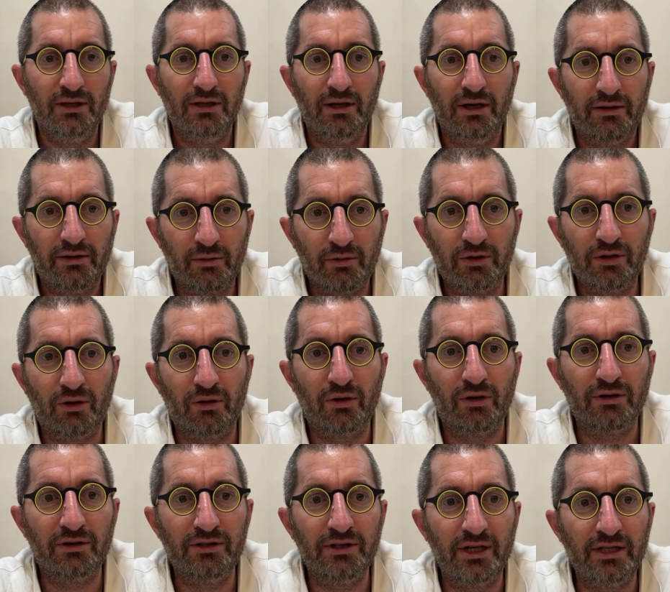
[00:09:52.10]
They were no longer
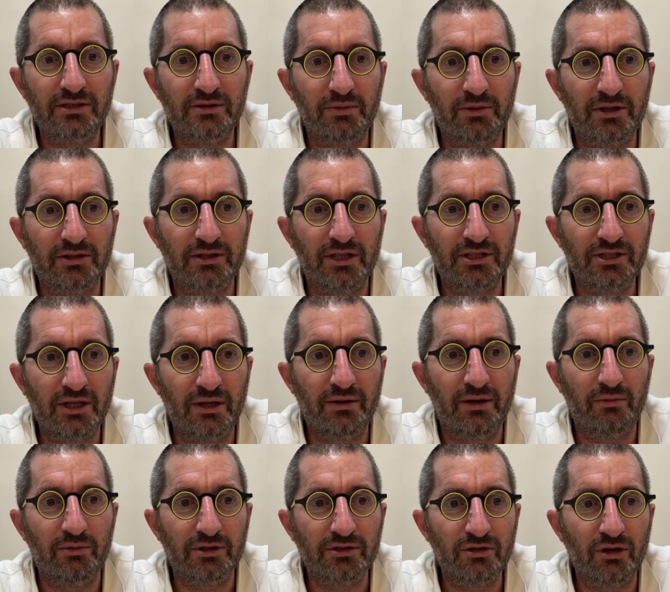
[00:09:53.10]
in danger because Hashem, they
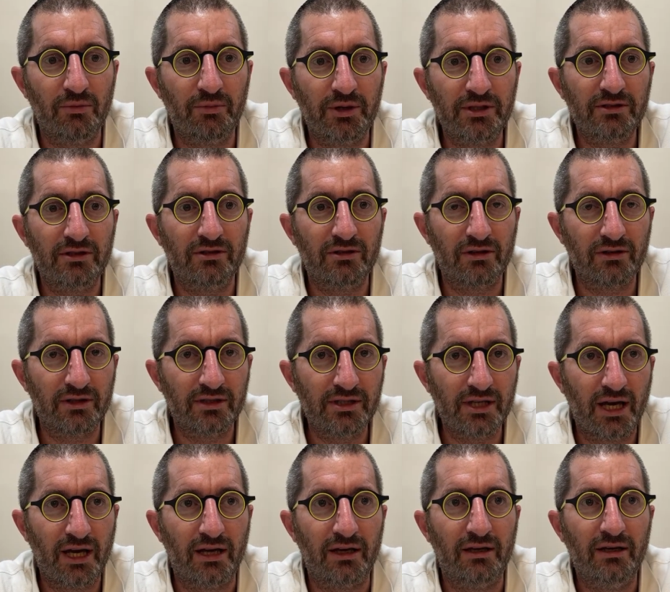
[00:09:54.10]
were so busy during the
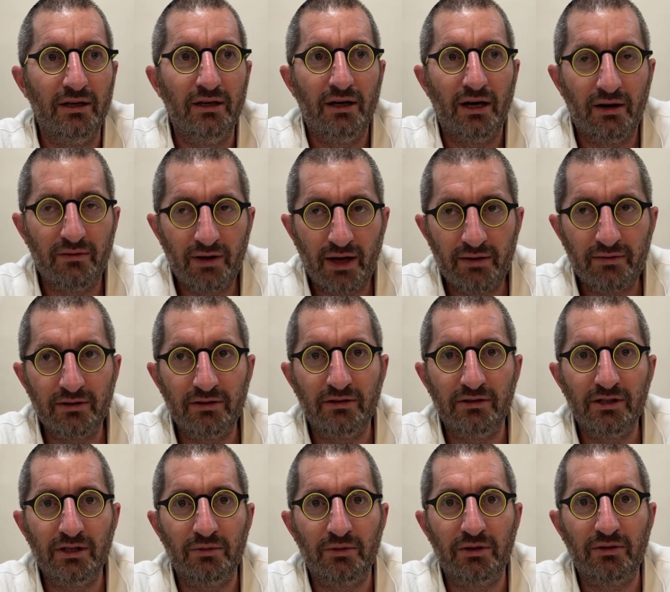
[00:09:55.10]
day of having to
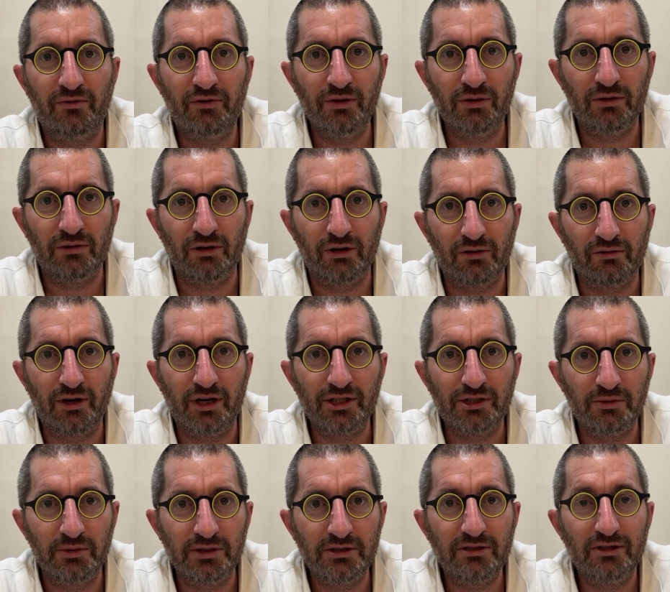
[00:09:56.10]
deal with the funeral
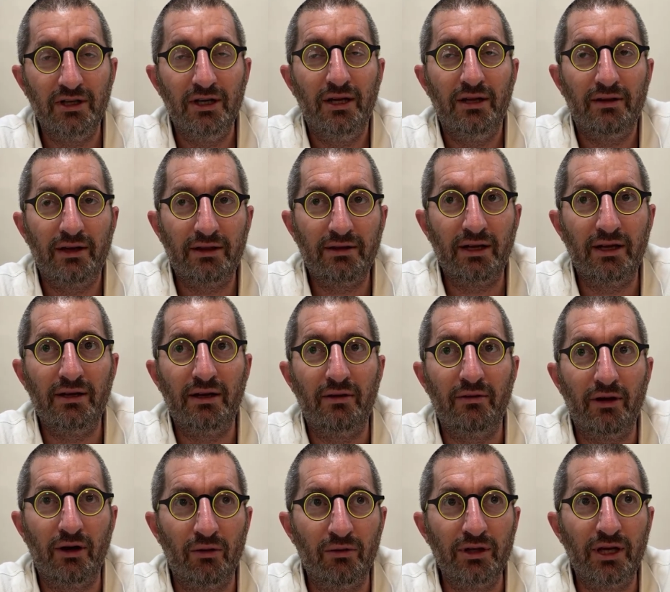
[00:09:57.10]
arrangements, that they
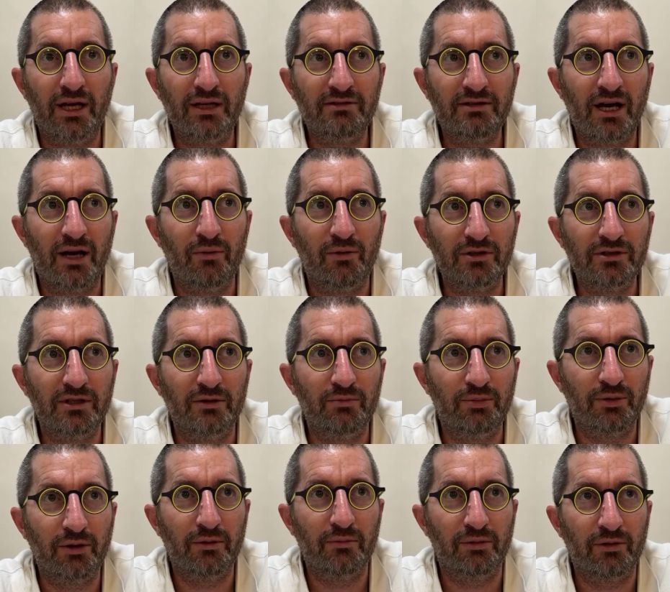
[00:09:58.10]
only had time once they
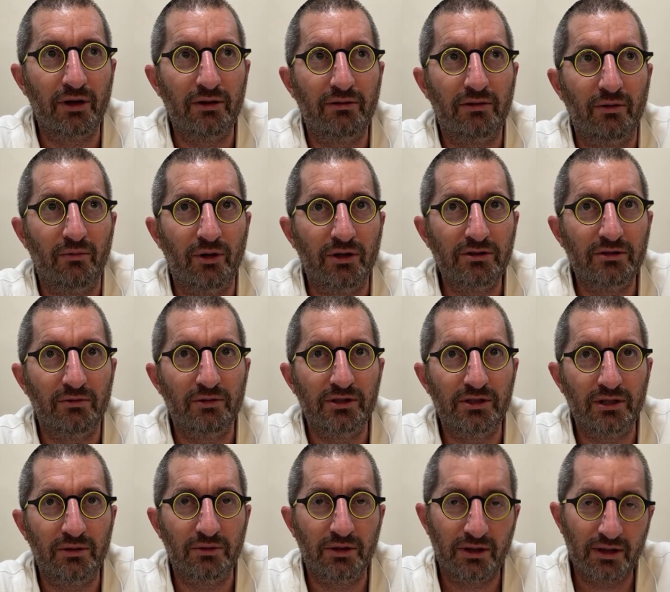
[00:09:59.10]
were dealing
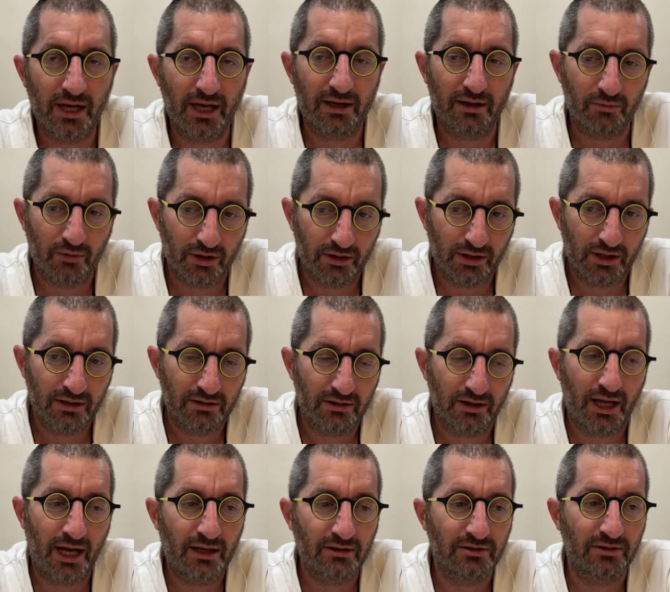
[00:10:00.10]
with that and went into the
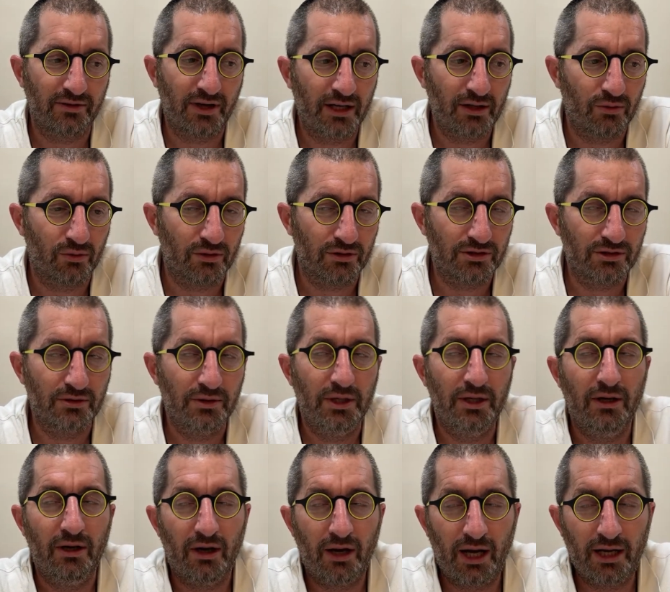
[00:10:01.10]
house of idol
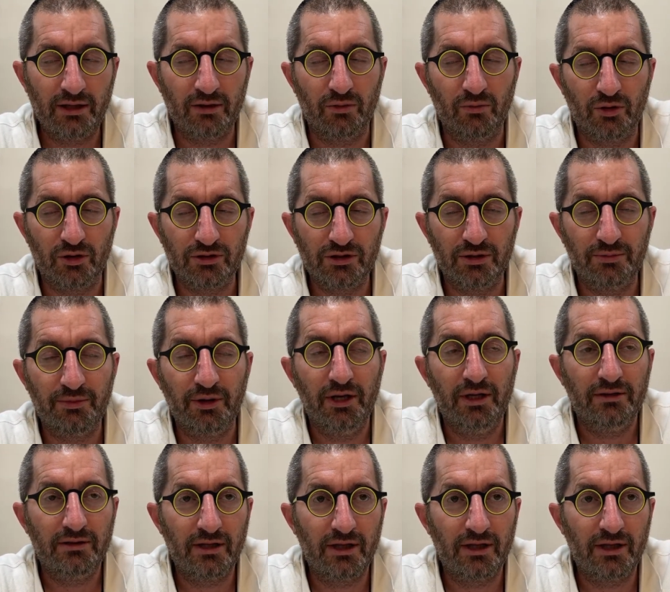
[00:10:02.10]
worship, did they